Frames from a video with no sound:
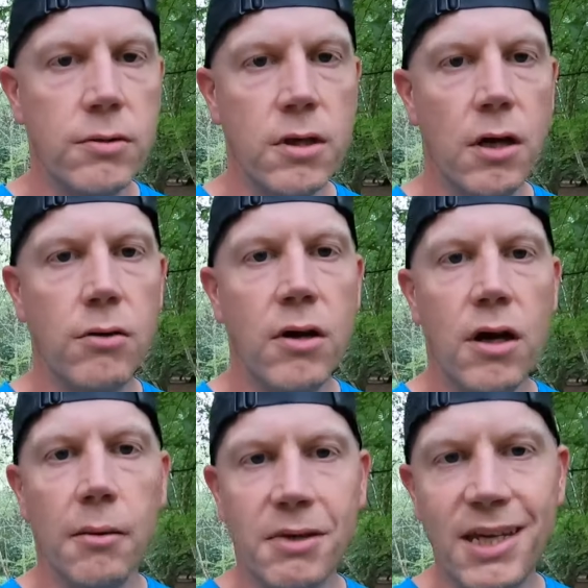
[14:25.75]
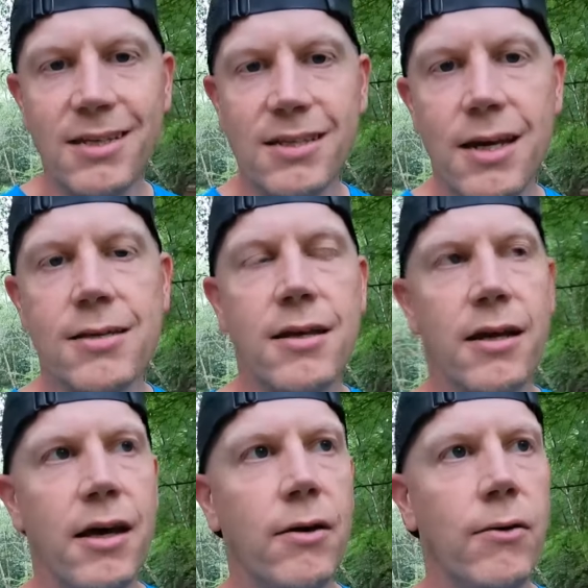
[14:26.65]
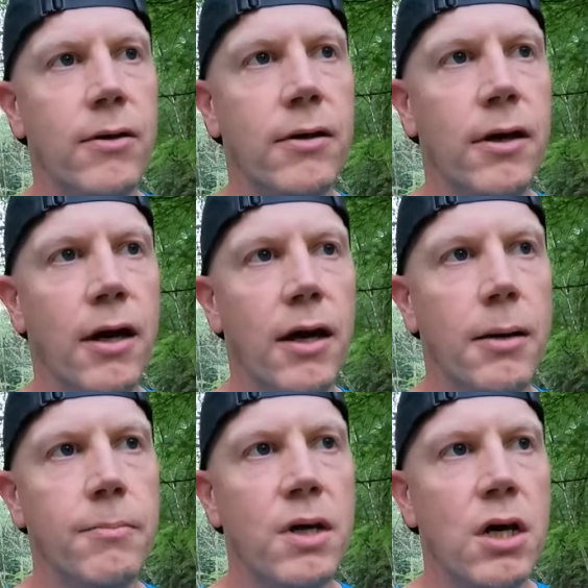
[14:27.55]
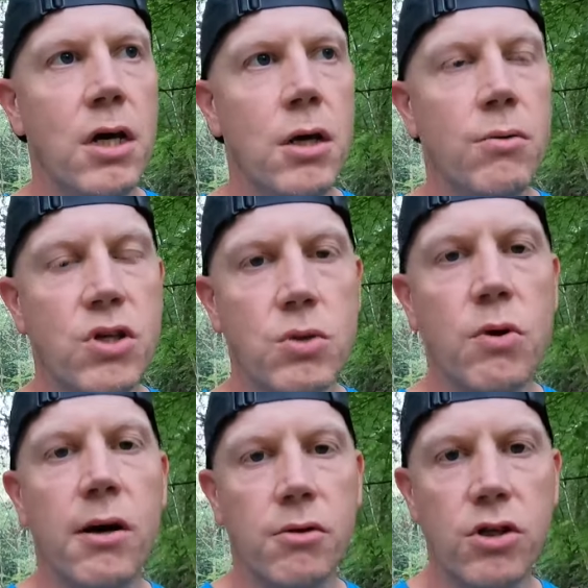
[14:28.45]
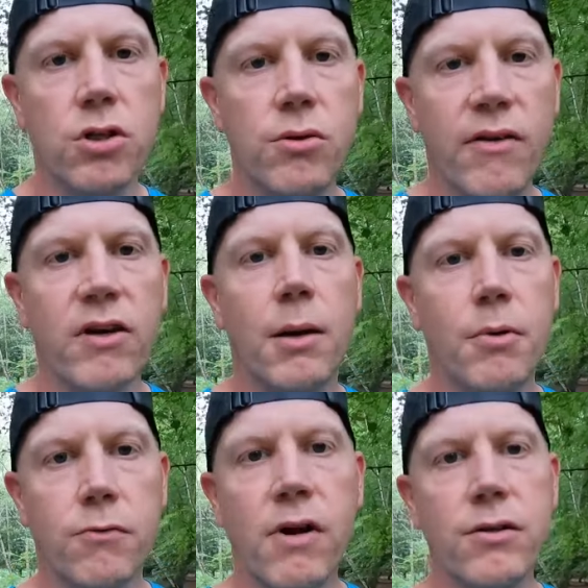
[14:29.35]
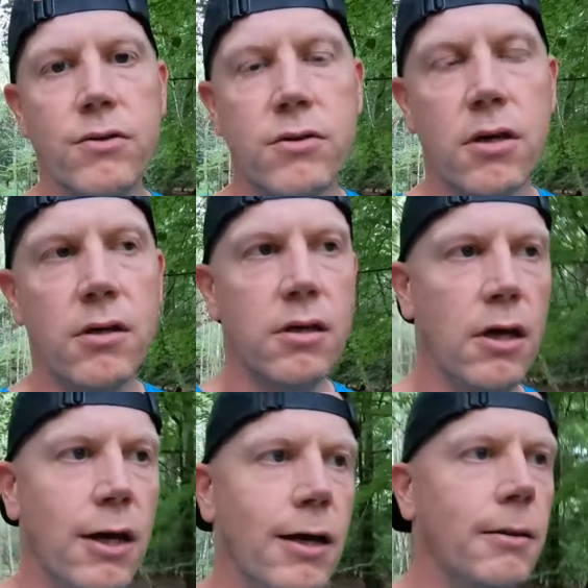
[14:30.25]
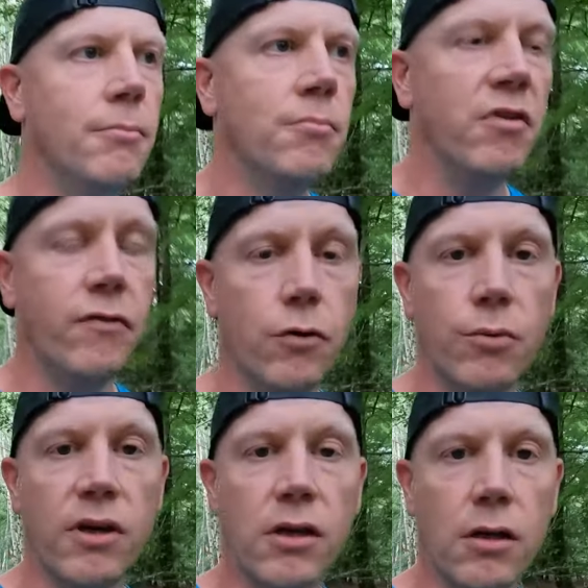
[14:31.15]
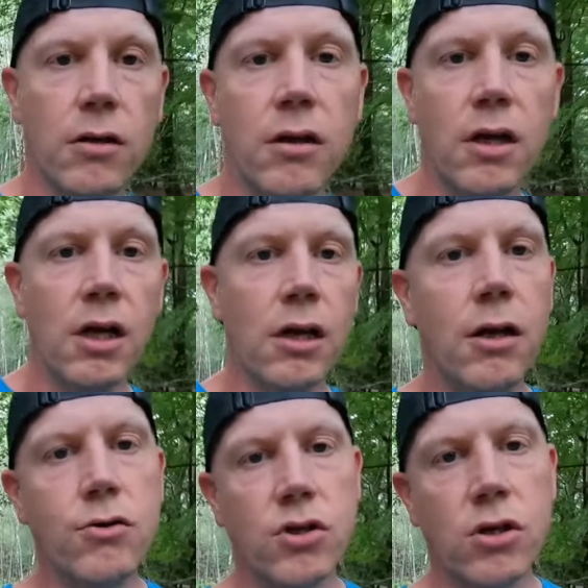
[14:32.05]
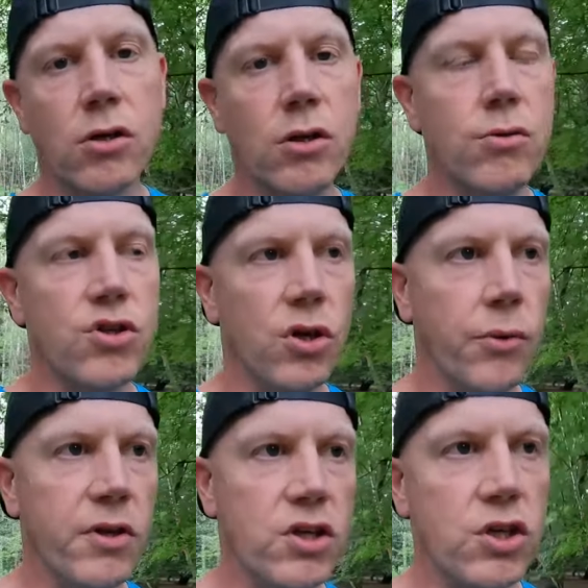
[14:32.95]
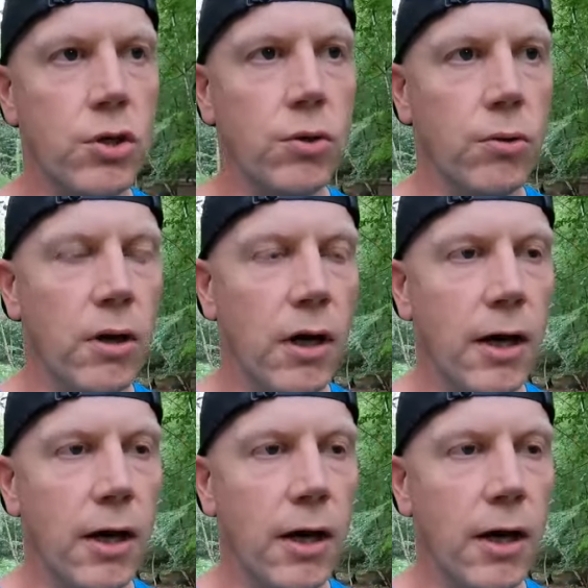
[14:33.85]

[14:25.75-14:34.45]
So I'm keen to test that out, which is why I'm going to do another couple of runs before we can close a conclusion on this shoe.